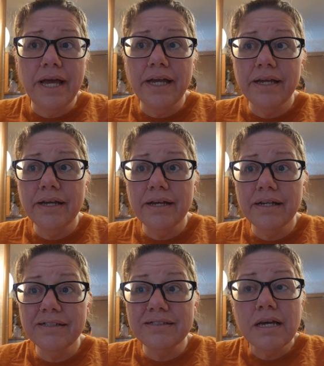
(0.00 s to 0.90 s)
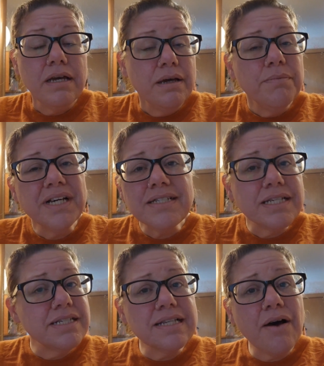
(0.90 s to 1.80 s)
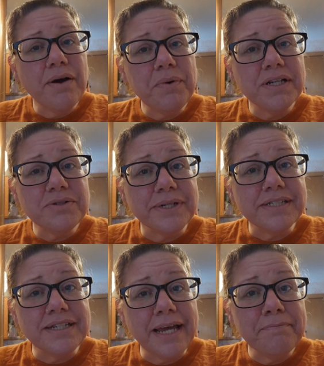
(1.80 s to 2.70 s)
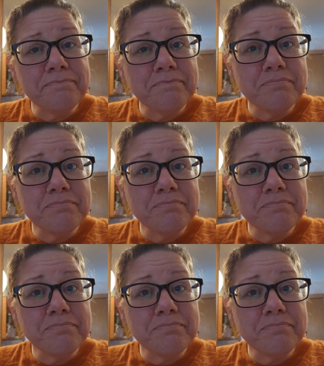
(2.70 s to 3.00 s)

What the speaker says: and because this is how I want to do it today.